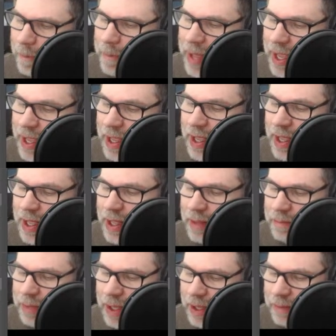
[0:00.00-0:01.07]
ba
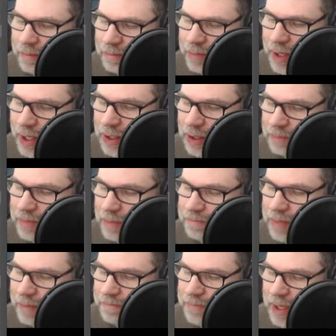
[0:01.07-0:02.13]
ba ba ba
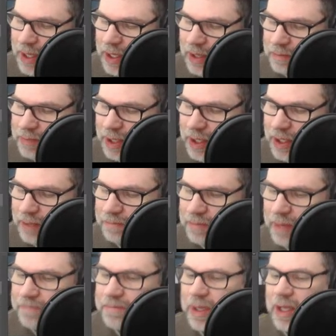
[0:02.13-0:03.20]
ba ba
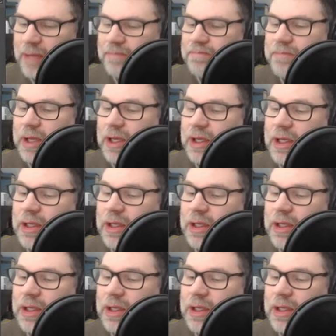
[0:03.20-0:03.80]
ba ba ba